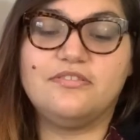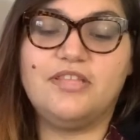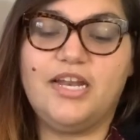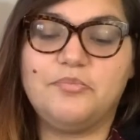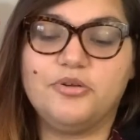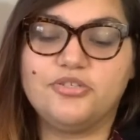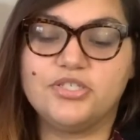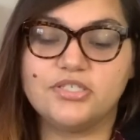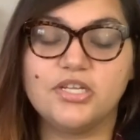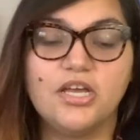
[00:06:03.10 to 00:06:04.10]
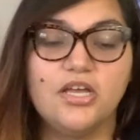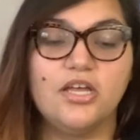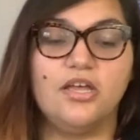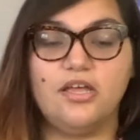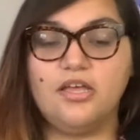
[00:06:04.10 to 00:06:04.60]
that I purchased.
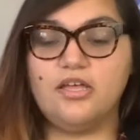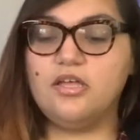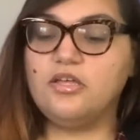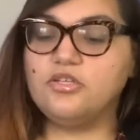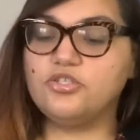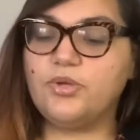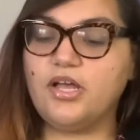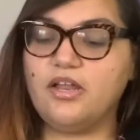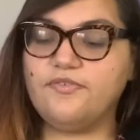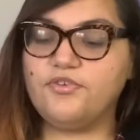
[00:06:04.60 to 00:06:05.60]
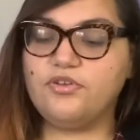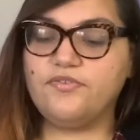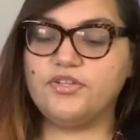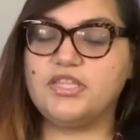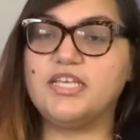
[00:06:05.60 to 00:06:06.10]
So I got a few
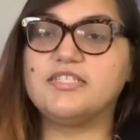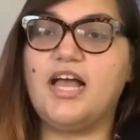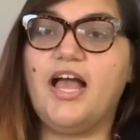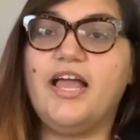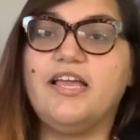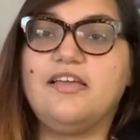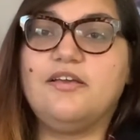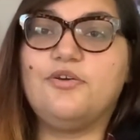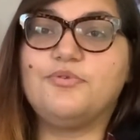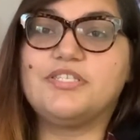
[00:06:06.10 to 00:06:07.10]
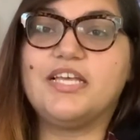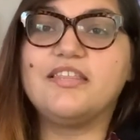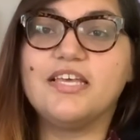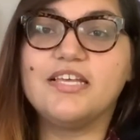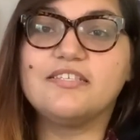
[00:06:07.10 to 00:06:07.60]
different things. I will say
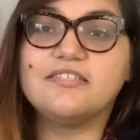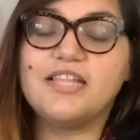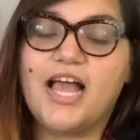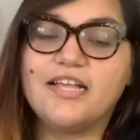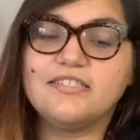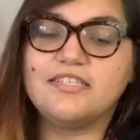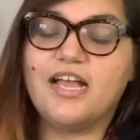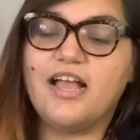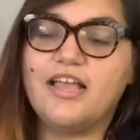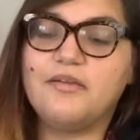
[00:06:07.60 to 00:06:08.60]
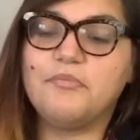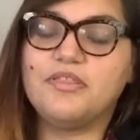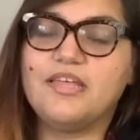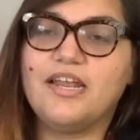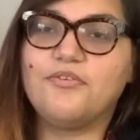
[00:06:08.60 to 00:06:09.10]
this, last time
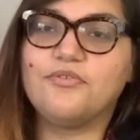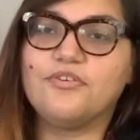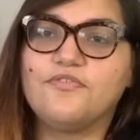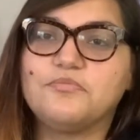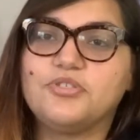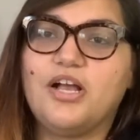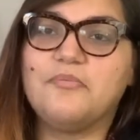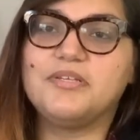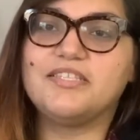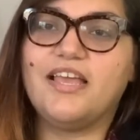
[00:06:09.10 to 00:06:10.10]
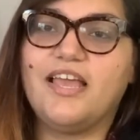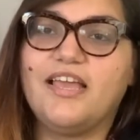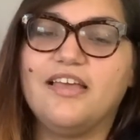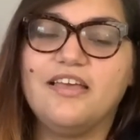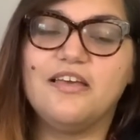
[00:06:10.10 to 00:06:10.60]
that I ordered from Shop Miss
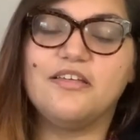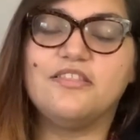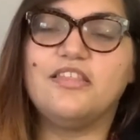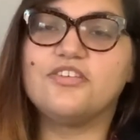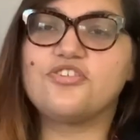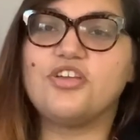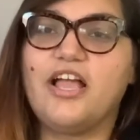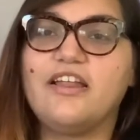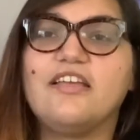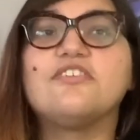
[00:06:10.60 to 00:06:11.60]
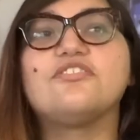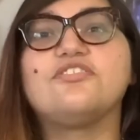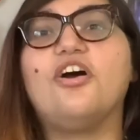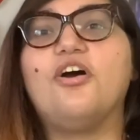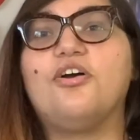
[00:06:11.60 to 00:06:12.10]
A, the shining
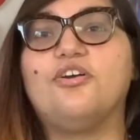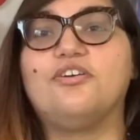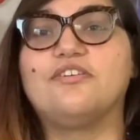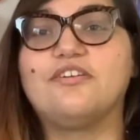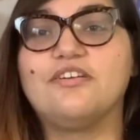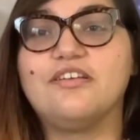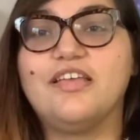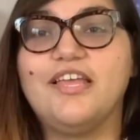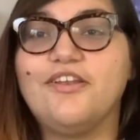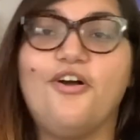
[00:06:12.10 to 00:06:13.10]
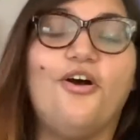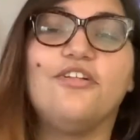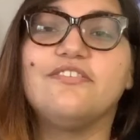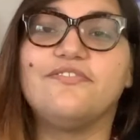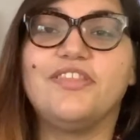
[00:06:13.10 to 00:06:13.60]
star in
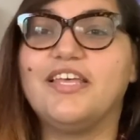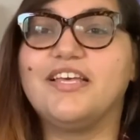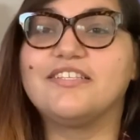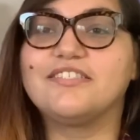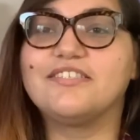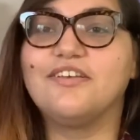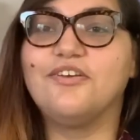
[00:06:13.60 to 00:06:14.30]
all of this